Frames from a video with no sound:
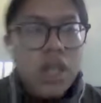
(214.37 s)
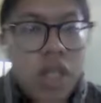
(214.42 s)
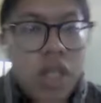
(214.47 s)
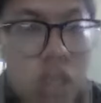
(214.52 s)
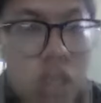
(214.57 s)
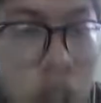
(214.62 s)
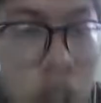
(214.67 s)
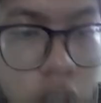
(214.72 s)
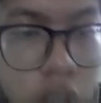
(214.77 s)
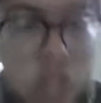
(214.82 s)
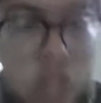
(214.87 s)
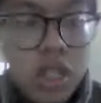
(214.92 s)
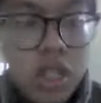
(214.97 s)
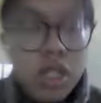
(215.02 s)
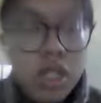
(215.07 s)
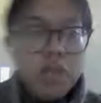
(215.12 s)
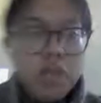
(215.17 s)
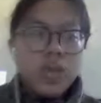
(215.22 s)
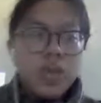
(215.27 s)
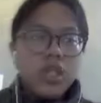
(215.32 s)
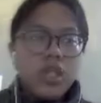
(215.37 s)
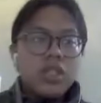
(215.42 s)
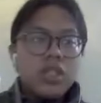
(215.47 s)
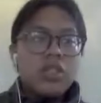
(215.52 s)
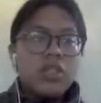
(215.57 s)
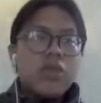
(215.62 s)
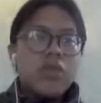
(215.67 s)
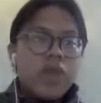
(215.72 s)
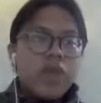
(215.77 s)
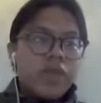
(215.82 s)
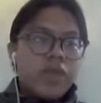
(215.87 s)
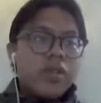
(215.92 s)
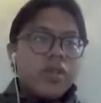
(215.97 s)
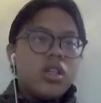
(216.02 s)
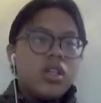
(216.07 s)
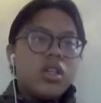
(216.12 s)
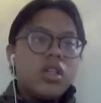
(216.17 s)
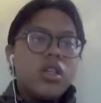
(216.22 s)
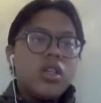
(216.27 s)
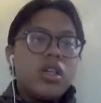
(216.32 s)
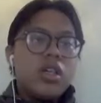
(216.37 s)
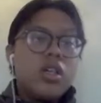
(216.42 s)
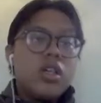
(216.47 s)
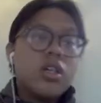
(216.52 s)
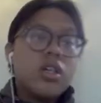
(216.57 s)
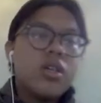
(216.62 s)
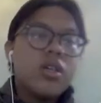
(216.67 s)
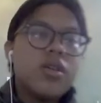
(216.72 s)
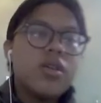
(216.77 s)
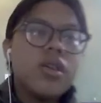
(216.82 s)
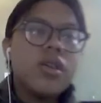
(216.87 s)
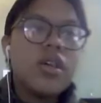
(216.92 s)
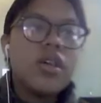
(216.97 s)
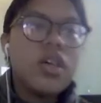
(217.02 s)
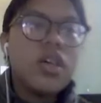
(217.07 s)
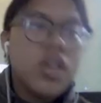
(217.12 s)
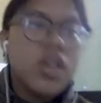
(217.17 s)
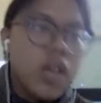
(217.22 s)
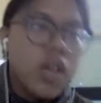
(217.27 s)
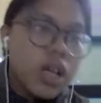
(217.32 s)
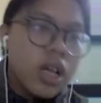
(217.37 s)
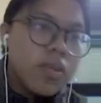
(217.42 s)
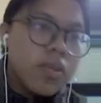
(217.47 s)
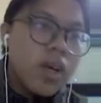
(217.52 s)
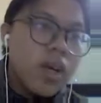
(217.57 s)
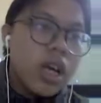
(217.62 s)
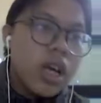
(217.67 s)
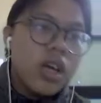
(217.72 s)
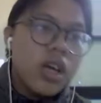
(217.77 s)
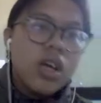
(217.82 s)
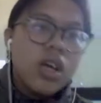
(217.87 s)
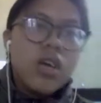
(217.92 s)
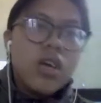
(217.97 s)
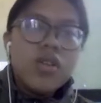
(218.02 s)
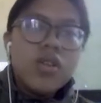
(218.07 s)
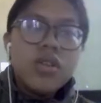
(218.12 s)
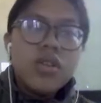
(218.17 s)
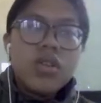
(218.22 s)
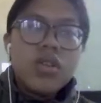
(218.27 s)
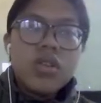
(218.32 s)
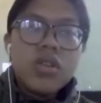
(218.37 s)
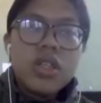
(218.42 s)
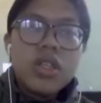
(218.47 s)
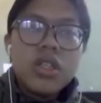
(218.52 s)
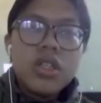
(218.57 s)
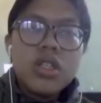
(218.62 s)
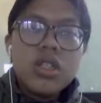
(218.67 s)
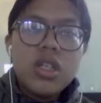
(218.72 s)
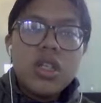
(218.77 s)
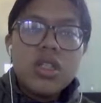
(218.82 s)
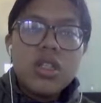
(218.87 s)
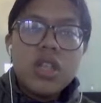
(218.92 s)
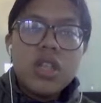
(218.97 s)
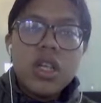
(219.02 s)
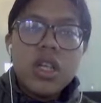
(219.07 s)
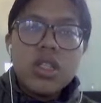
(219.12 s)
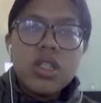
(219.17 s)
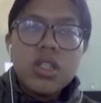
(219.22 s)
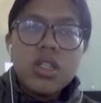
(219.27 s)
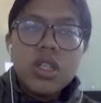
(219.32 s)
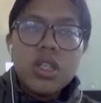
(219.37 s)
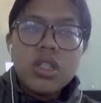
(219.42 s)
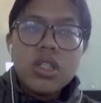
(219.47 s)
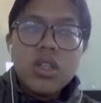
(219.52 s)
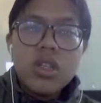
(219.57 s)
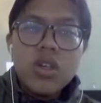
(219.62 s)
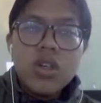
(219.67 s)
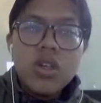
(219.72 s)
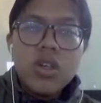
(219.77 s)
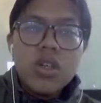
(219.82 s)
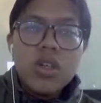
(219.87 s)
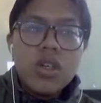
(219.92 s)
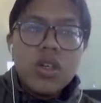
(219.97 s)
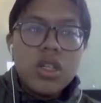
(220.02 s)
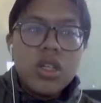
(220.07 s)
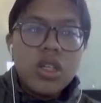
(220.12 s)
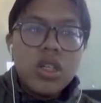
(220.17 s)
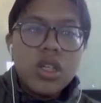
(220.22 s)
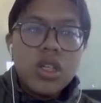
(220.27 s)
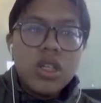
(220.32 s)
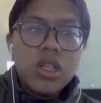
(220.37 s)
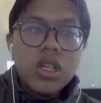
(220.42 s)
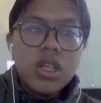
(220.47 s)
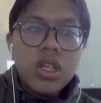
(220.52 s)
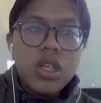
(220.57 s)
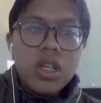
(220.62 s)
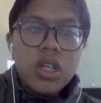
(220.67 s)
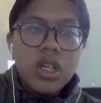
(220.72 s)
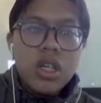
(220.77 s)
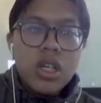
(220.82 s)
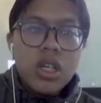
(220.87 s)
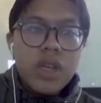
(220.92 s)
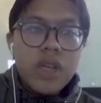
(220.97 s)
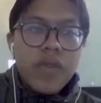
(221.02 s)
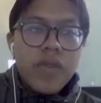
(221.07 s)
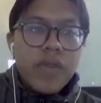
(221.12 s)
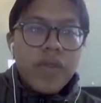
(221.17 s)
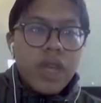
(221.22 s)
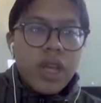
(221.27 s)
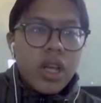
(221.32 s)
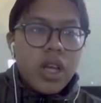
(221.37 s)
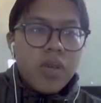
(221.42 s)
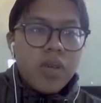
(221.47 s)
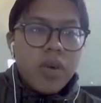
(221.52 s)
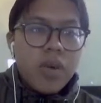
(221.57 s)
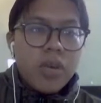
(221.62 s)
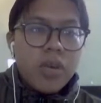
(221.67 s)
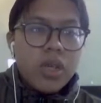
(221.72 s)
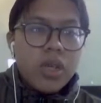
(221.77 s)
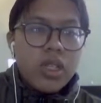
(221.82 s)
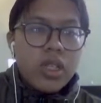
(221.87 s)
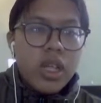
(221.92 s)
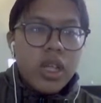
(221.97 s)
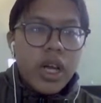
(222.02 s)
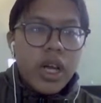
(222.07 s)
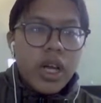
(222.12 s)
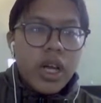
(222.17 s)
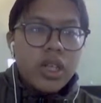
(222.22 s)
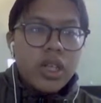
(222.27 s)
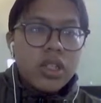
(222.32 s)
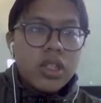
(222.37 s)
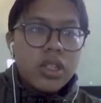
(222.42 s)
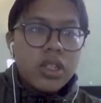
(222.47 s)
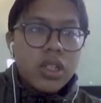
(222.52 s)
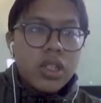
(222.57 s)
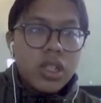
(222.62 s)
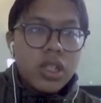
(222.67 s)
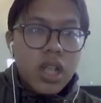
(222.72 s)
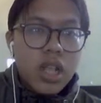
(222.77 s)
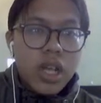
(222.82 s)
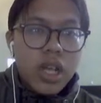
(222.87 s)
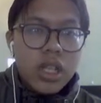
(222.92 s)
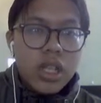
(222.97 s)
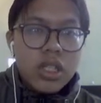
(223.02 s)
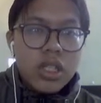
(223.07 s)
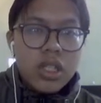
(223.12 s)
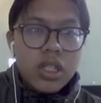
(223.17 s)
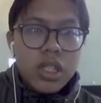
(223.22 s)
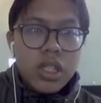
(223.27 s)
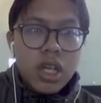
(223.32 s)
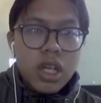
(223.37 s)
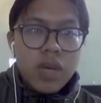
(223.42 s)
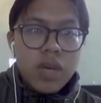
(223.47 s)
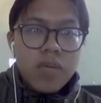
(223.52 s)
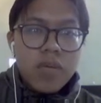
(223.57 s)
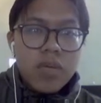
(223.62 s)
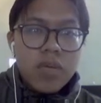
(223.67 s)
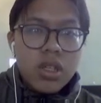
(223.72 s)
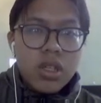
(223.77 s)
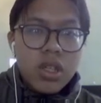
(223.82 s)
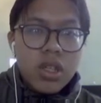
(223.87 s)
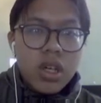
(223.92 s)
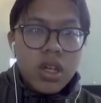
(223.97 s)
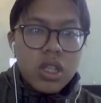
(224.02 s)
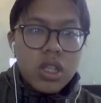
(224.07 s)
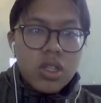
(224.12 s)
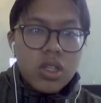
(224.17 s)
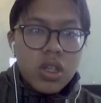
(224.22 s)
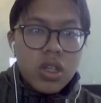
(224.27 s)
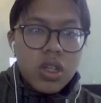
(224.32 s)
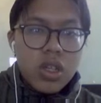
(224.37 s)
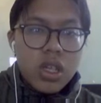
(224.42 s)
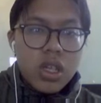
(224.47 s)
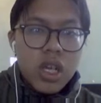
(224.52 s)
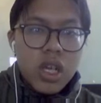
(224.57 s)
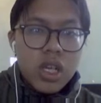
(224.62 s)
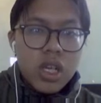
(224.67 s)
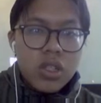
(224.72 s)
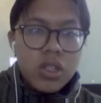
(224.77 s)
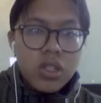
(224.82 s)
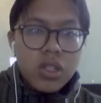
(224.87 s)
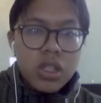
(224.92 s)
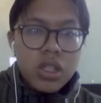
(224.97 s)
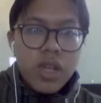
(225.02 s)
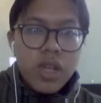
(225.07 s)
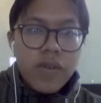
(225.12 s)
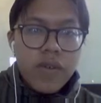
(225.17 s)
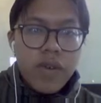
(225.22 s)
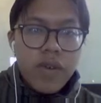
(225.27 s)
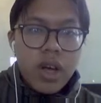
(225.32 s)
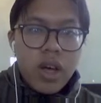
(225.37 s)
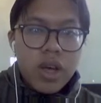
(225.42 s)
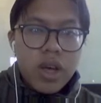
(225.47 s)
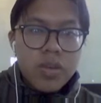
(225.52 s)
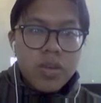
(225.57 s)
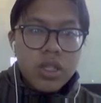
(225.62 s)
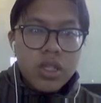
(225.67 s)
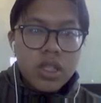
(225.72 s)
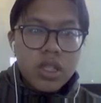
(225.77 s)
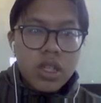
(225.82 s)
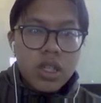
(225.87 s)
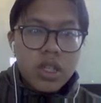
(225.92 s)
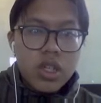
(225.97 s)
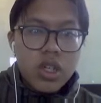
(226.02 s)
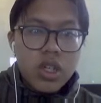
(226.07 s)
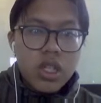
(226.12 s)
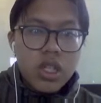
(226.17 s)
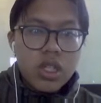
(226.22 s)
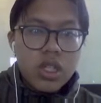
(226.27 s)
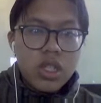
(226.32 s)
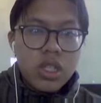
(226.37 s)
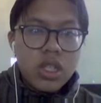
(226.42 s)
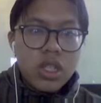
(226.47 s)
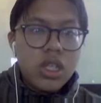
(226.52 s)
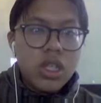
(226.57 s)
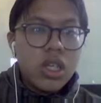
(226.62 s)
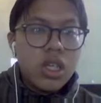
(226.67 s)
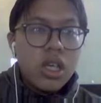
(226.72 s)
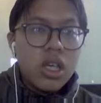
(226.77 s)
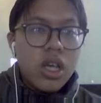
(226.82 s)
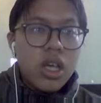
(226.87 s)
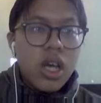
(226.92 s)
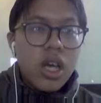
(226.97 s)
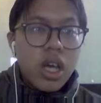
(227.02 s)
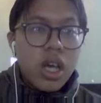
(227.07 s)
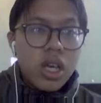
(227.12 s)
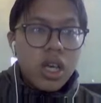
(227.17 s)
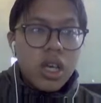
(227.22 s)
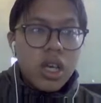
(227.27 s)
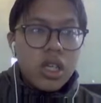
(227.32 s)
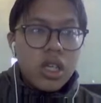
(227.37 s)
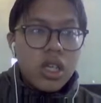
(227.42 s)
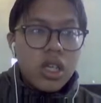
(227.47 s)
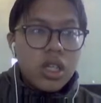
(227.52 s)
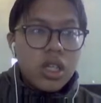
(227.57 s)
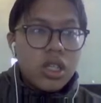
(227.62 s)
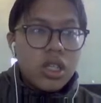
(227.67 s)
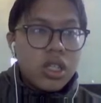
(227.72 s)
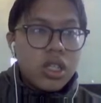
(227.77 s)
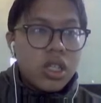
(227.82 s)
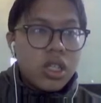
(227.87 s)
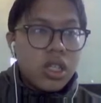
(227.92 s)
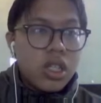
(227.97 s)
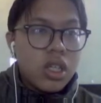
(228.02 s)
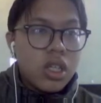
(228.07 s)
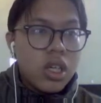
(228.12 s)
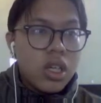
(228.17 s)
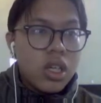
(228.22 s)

So on the search page, we have the headbar. It contains search and the search logo, and the popular tracks like Instagram, College Color Day, Thursday Five, Digital Currency, and others.